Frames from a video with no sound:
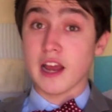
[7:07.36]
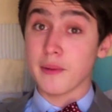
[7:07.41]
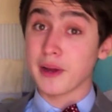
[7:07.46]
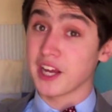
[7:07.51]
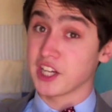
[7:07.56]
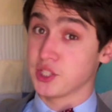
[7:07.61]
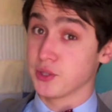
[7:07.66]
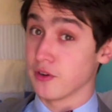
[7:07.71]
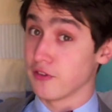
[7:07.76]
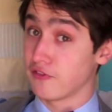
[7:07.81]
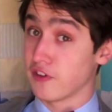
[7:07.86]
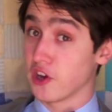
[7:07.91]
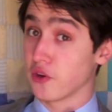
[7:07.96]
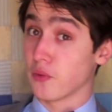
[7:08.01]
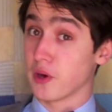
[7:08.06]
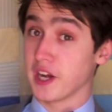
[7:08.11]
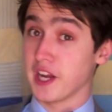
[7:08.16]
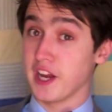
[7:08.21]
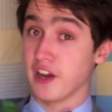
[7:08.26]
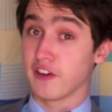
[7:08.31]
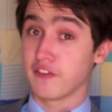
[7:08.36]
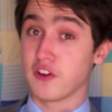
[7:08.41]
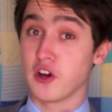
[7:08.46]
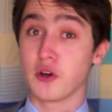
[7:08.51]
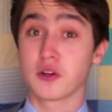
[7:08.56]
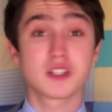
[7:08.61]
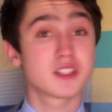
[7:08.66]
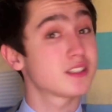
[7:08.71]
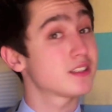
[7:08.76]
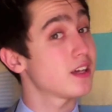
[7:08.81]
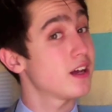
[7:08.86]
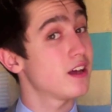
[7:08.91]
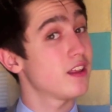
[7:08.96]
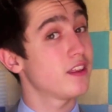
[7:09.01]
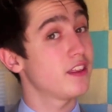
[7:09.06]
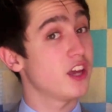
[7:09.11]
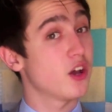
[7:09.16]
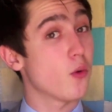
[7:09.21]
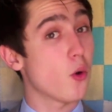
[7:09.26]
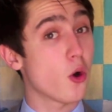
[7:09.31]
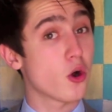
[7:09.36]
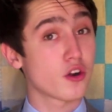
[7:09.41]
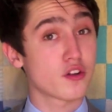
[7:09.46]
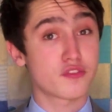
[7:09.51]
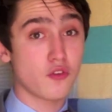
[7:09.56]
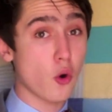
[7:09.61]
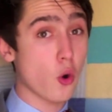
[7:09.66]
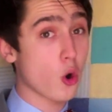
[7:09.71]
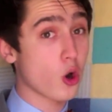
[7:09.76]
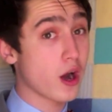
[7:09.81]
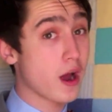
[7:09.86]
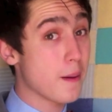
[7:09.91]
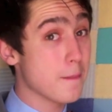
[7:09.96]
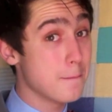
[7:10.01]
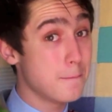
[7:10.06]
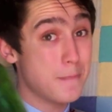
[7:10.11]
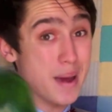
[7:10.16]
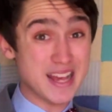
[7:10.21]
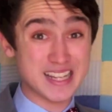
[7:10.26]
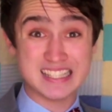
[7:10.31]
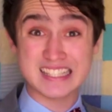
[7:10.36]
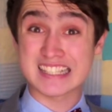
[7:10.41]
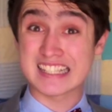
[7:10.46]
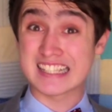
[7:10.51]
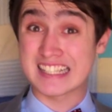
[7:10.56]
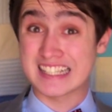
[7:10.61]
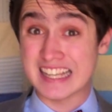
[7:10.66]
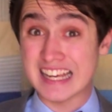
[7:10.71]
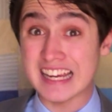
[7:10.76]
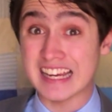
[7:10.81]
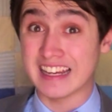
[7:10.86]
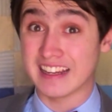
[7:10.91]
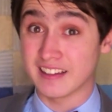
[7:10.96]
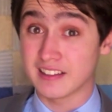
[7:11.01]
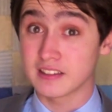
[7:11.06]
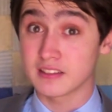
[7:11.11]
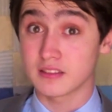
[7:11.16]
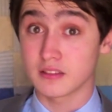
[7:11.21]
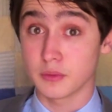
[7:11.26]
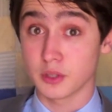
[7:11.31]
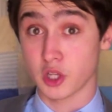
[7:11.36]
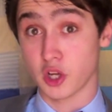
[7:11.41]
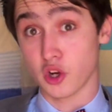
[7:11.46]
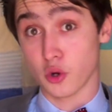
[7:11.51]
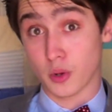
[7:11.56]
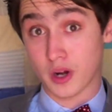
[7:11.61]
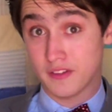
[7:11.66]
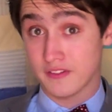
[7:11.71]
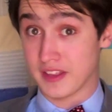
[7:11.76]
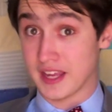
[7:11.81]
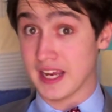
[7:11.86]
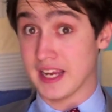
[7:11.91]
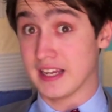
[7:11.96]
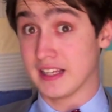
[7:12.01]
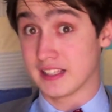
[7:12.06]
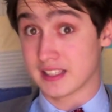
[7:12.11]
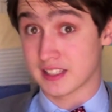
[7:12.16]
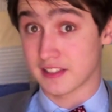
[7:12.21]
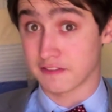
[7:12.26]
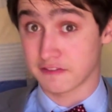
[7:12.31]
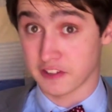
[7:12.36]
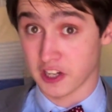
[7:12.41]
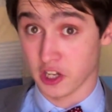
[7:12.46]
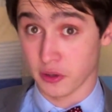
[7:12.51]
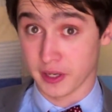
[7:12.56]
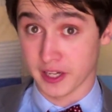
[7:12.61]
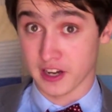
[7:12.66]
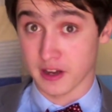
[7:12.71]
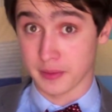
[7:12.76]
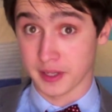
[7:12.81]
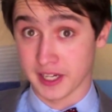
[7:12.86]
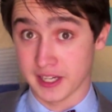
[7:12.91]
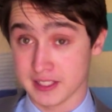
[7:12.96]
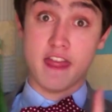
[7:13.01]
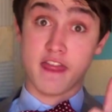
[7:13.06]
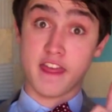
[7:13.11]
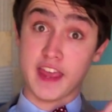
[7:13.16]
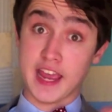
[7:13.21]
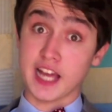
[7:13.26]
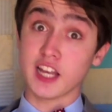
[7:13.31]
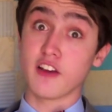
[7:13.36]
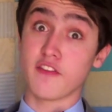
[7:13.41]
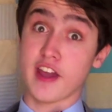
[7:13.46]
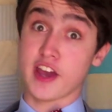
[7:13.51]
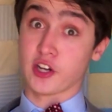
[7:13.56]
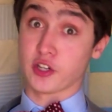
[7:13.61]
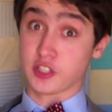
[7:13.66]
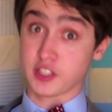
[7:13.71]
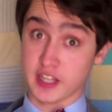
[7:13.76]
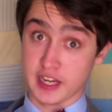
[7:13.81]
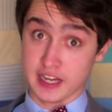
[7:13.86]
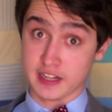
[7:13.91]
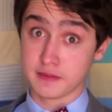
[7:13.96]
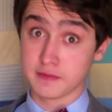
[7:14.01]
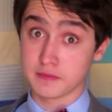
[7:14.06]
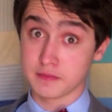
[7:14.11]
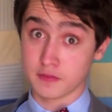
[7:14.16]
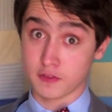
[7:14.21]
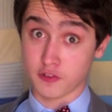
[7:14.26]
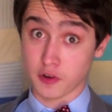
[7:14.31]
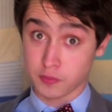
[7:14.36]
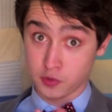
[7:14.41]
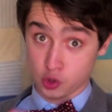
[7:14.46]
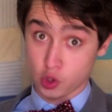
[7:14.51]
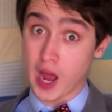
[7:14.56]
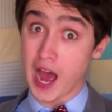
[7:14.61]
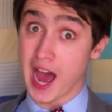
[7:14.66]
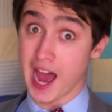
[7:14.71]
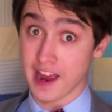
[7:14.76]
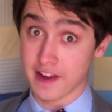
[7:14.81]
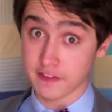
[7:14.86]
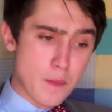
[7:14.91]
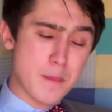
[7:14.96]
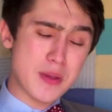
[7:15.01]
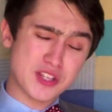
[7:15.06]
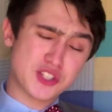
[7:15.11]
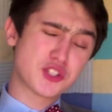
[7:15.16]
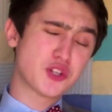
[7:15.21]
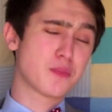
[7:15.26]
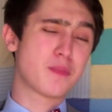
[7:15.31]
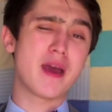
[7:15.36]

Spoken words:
Let me get to a fun one here, folks. The award for Best Scene will go to one of these following nominees. The elevator scene from Drive, Mr.